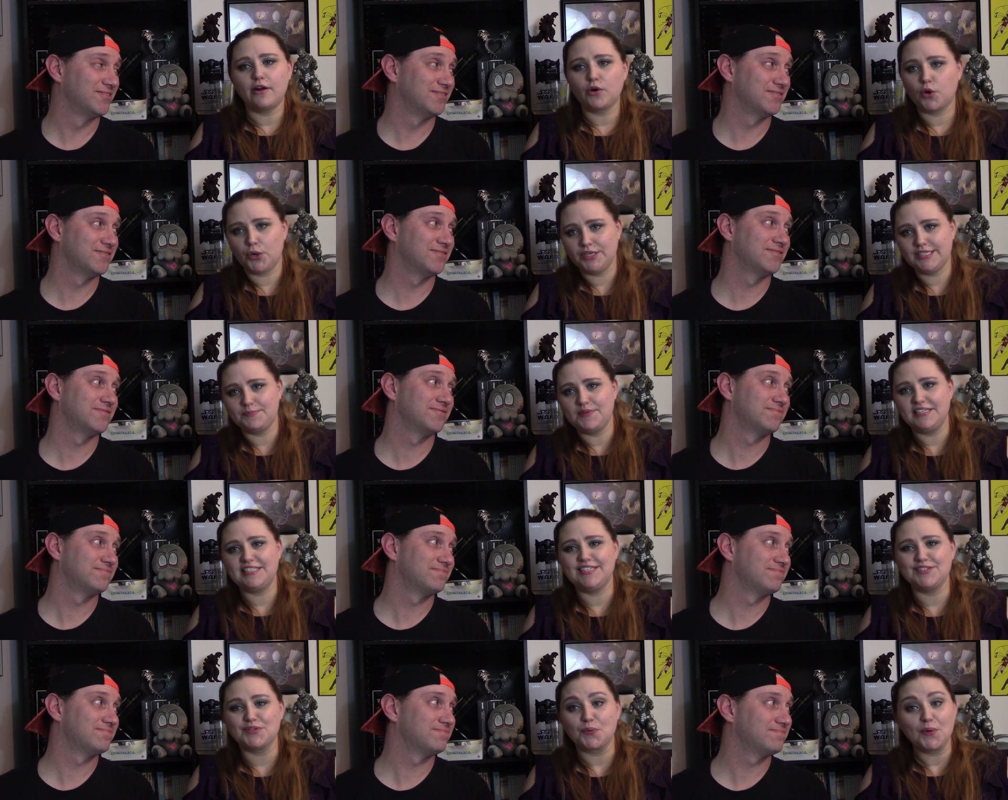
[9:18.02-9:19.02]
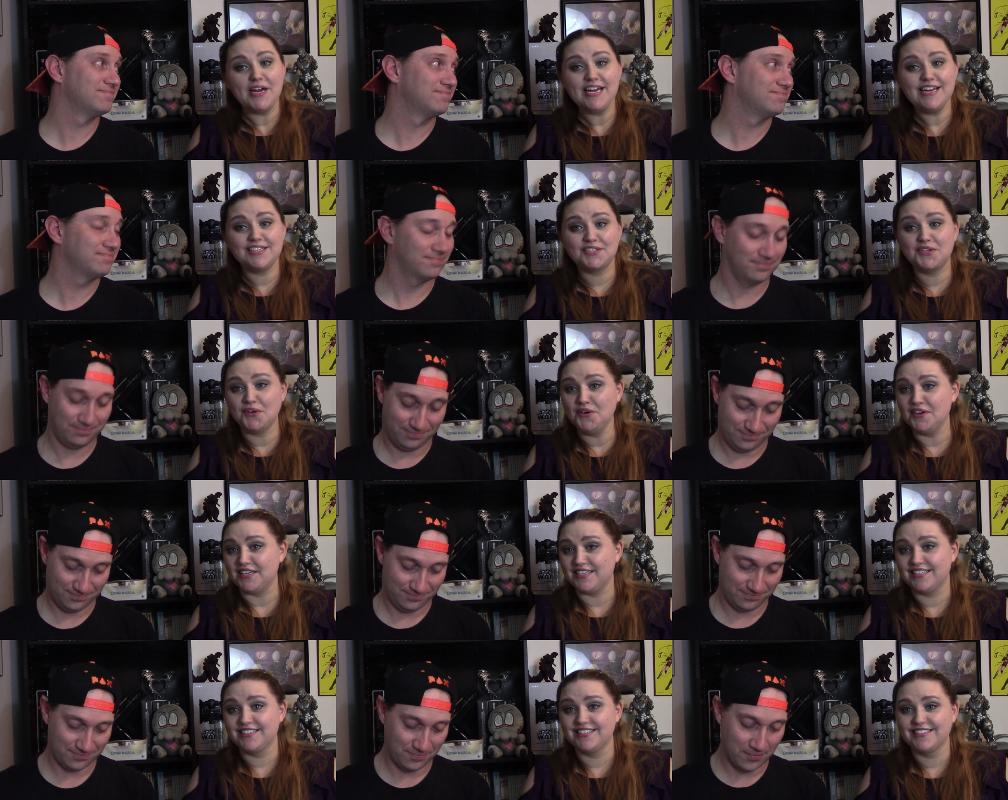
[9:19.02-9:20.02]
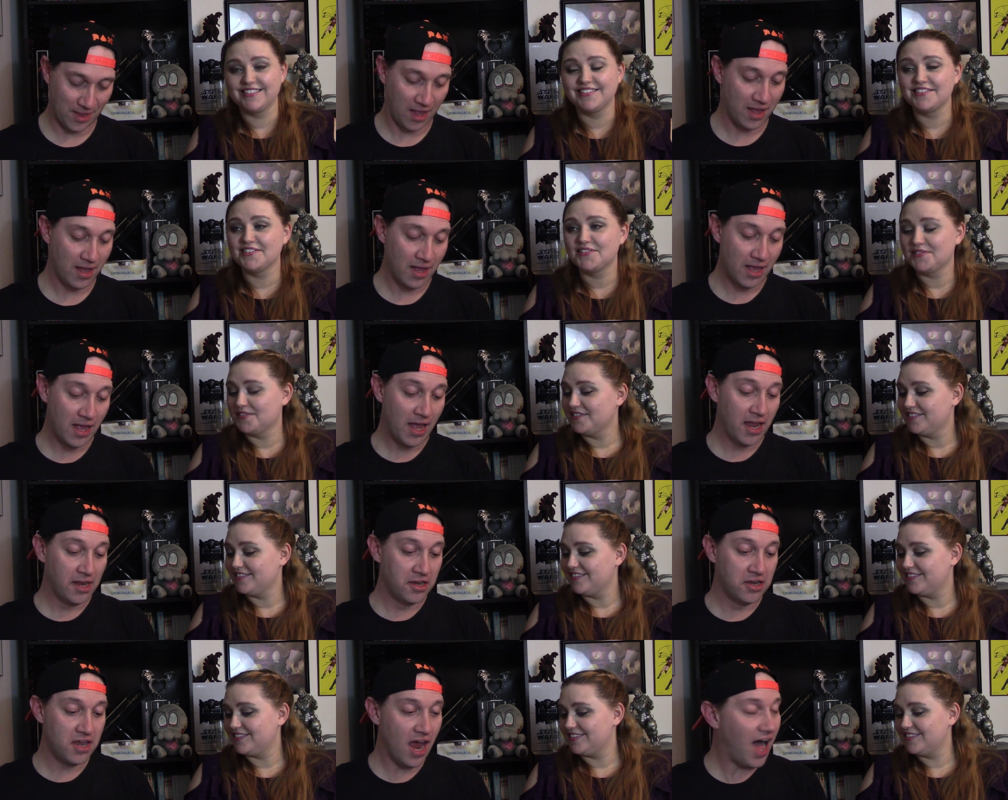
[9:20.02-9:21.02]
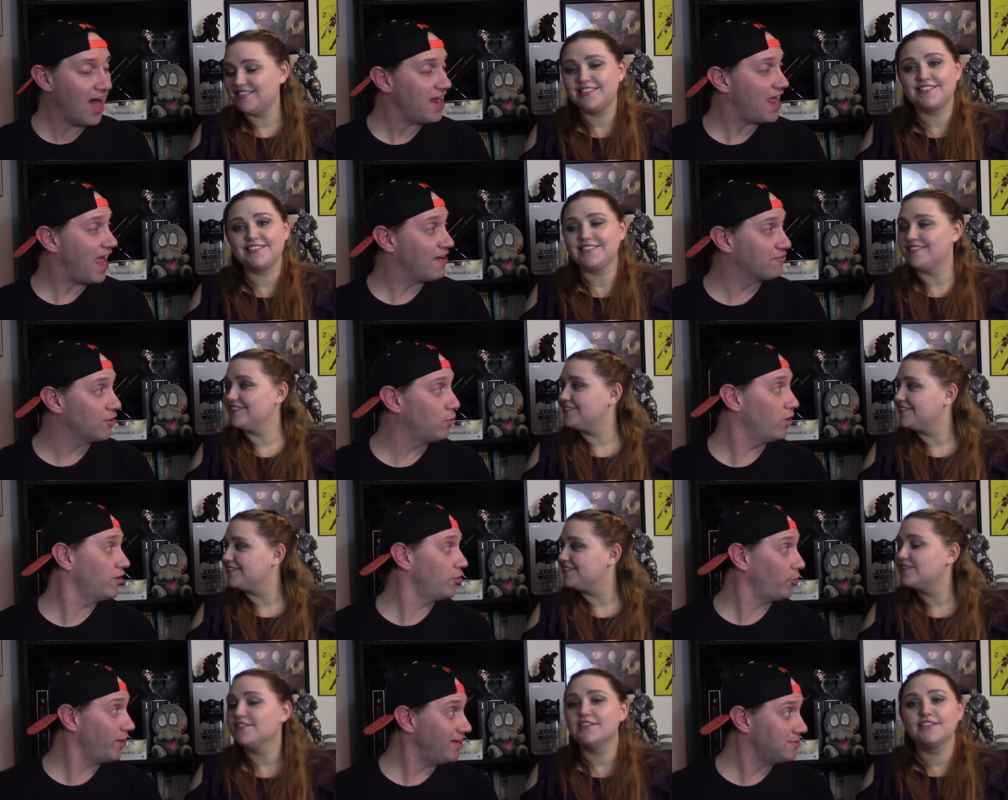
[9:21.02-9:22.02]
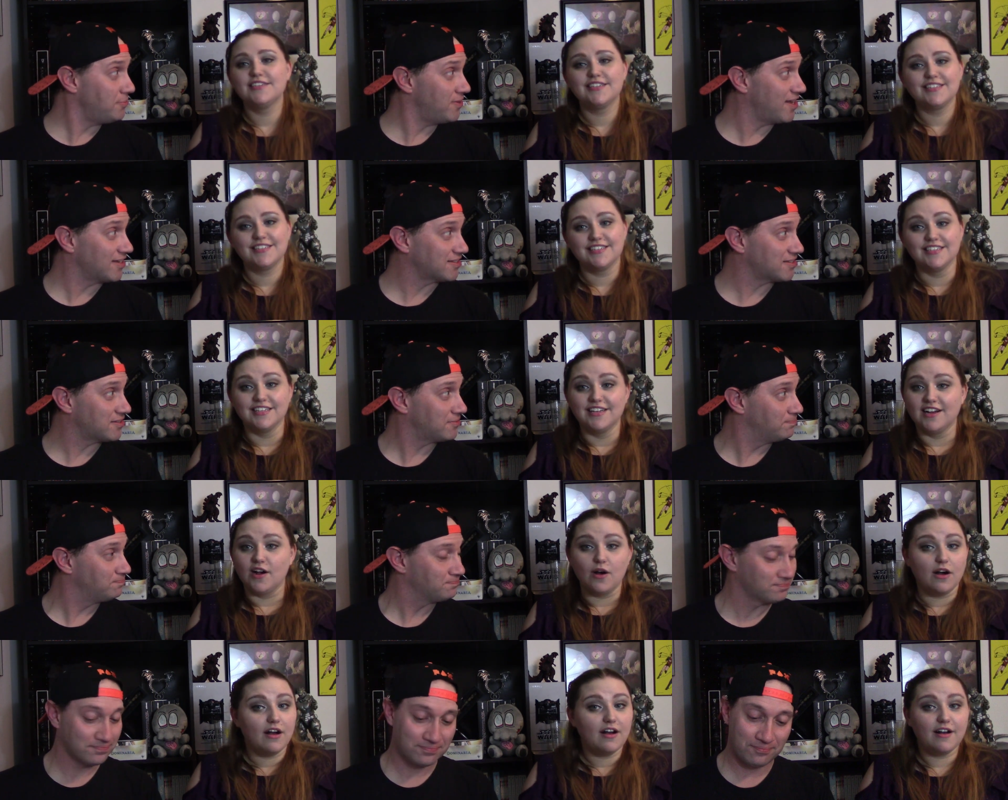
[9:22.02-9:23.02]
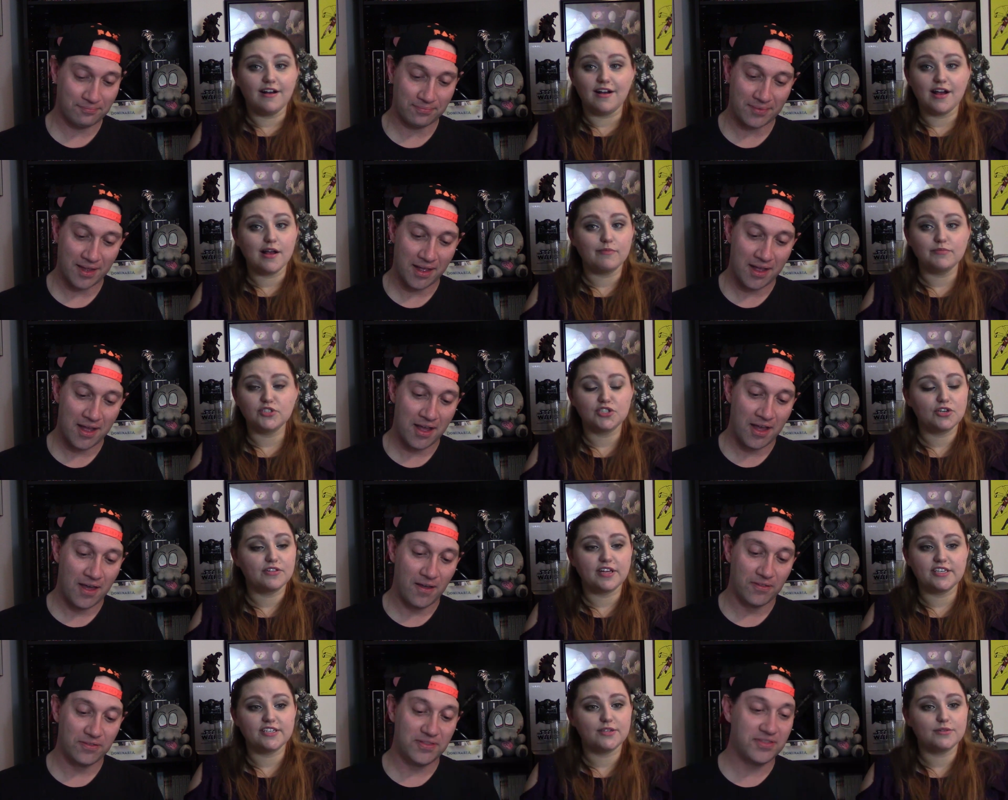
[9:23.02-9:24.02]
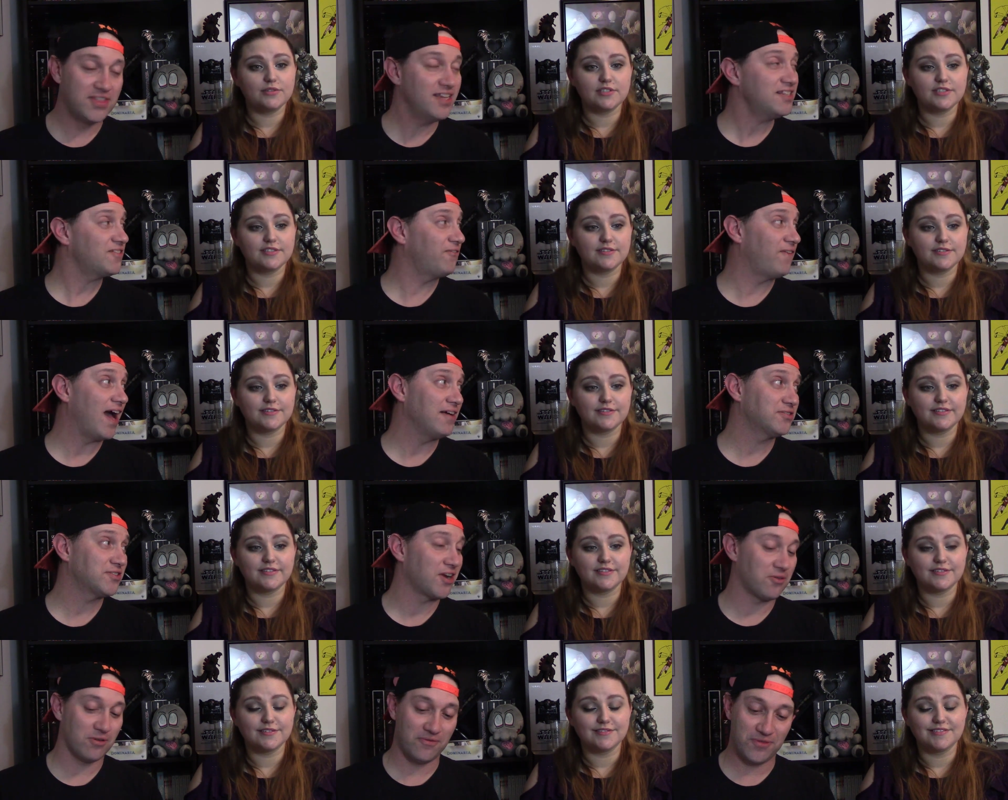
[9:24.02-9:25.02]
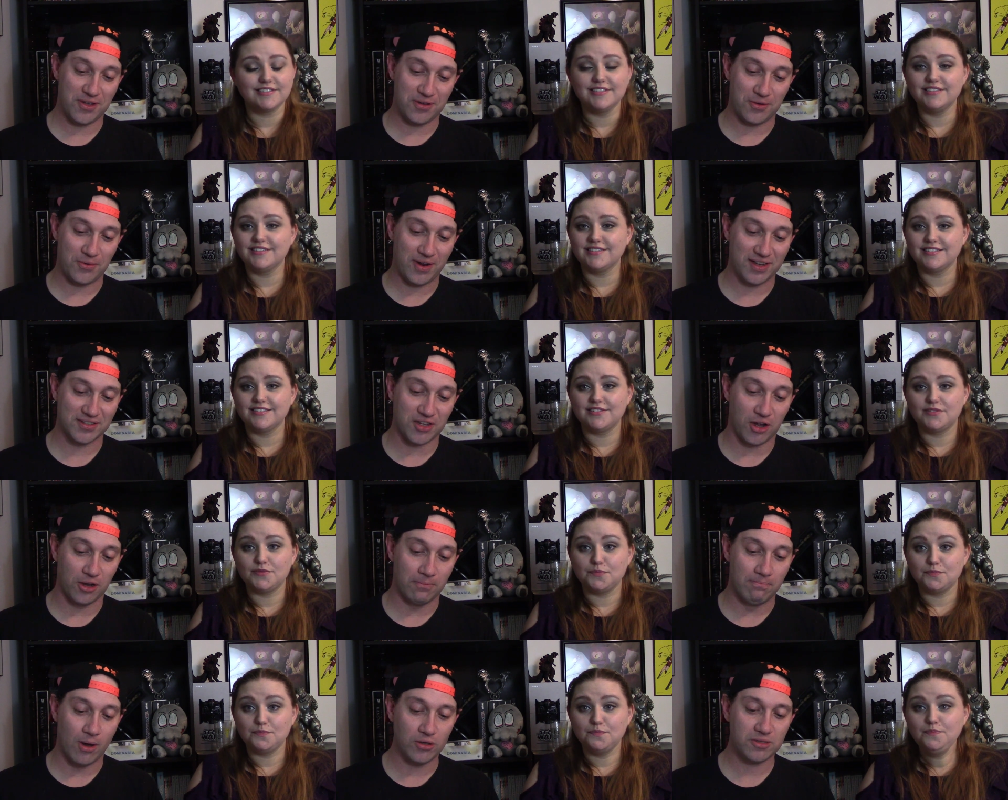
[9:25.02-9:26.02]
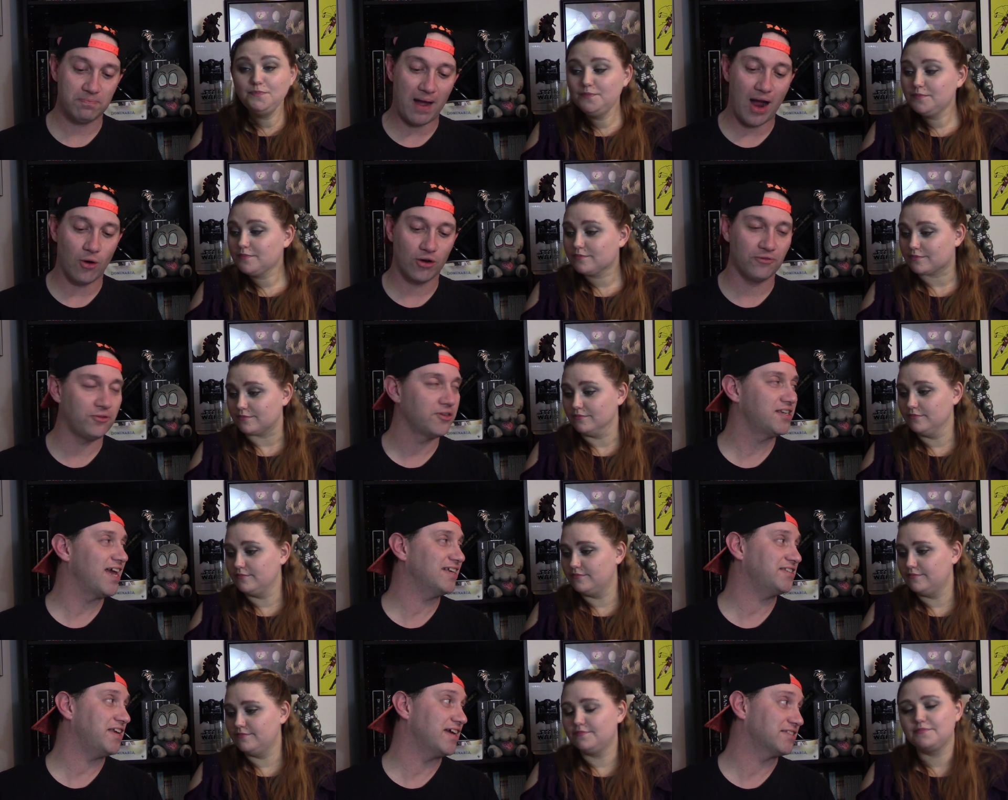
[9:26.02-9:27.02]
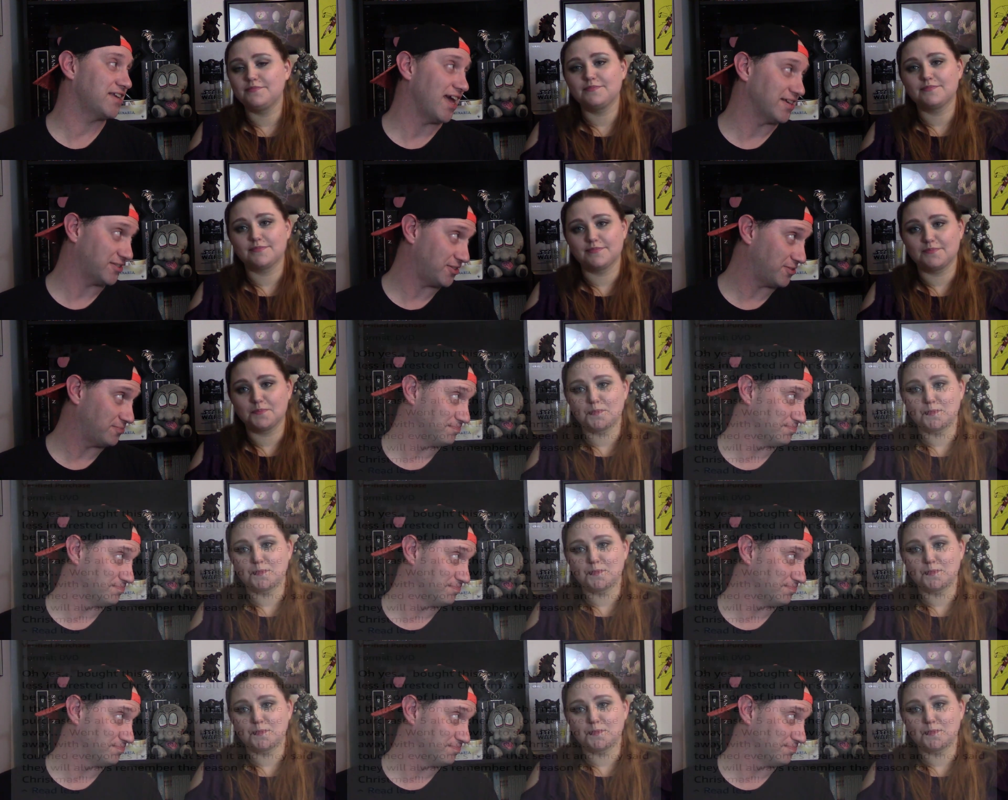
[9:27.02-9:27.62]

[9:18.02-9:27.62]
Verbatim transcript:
Speaker 1: on Christmas is greed is good. Not everyone agrees with us. I'm sure they don't. This 5-star review is called Most Powerful Yes, Yes, Yes.